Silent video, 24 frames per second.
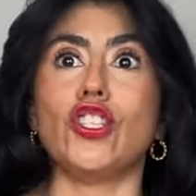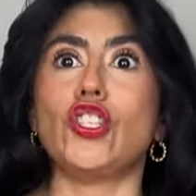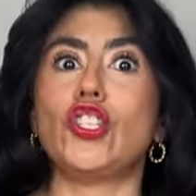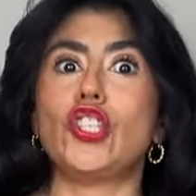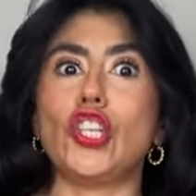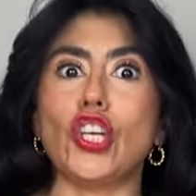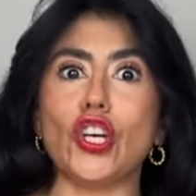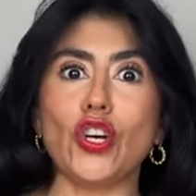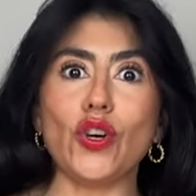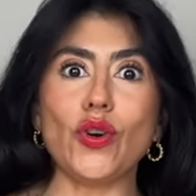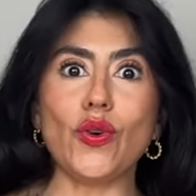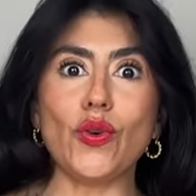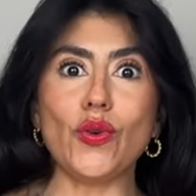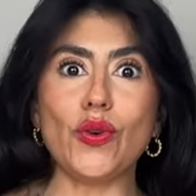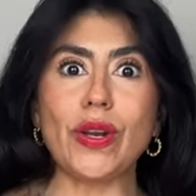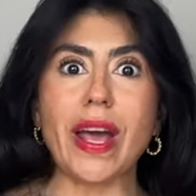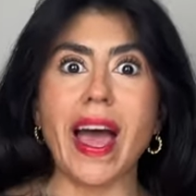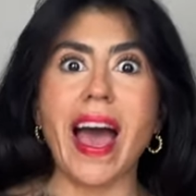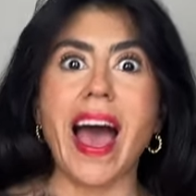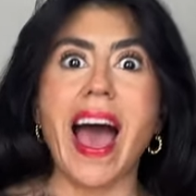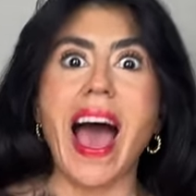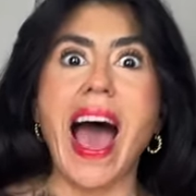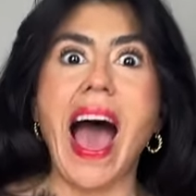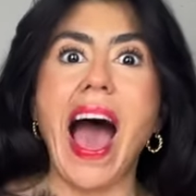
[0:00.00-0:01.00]
Dude,
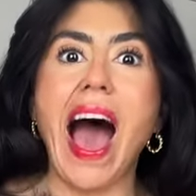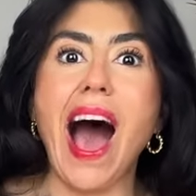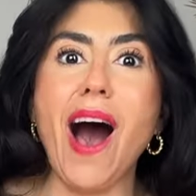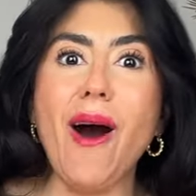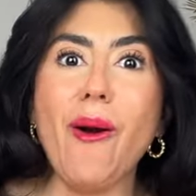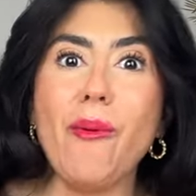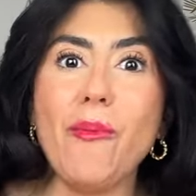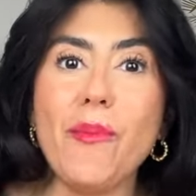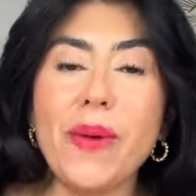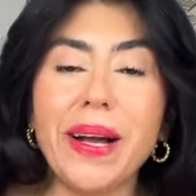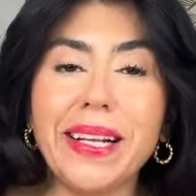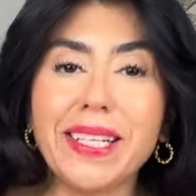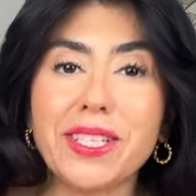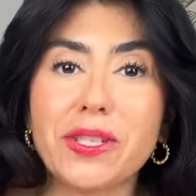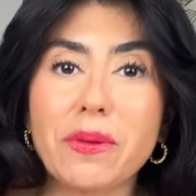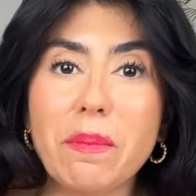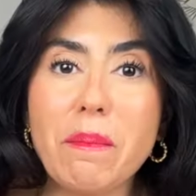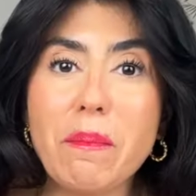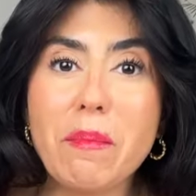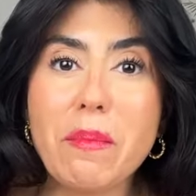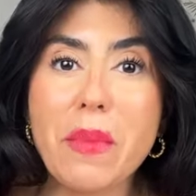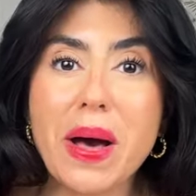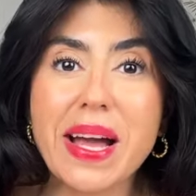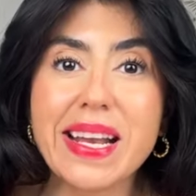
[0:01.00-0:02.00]
how much
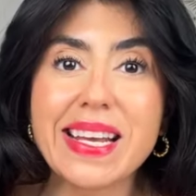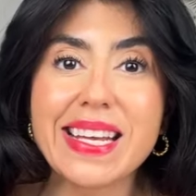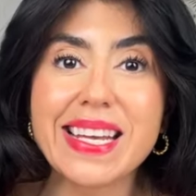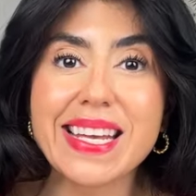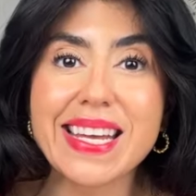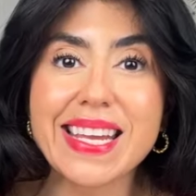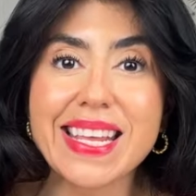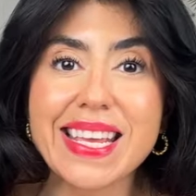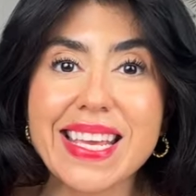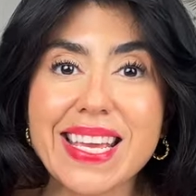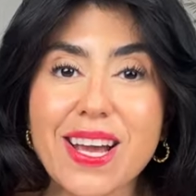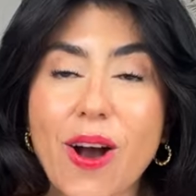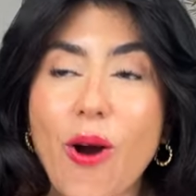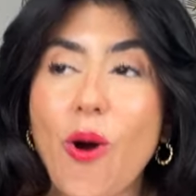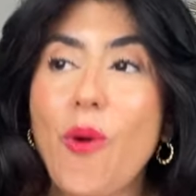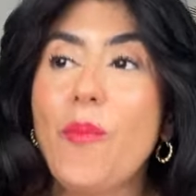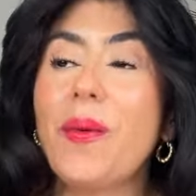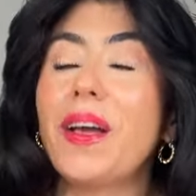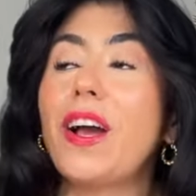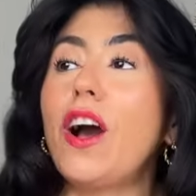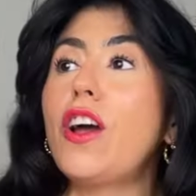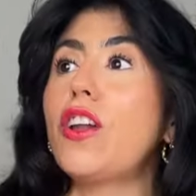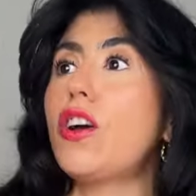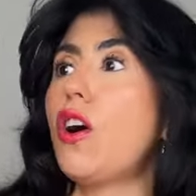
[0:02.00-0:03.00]
money? Oh
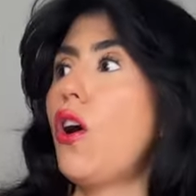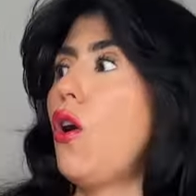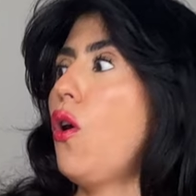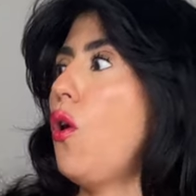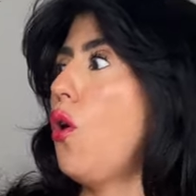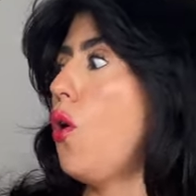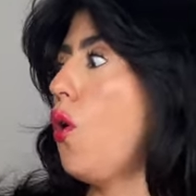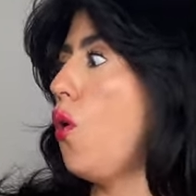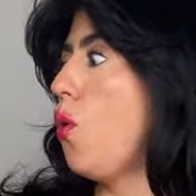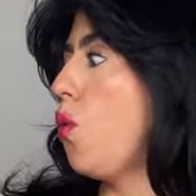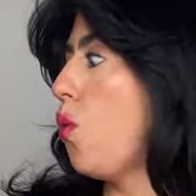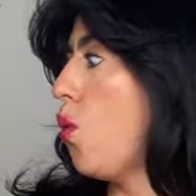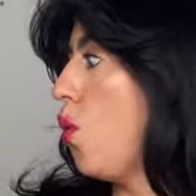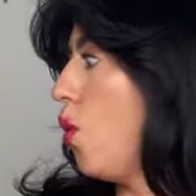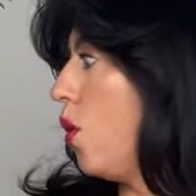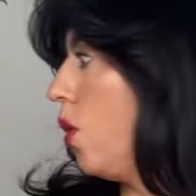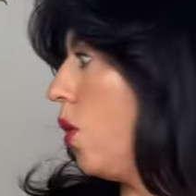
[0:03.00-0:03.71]
my God. Oh,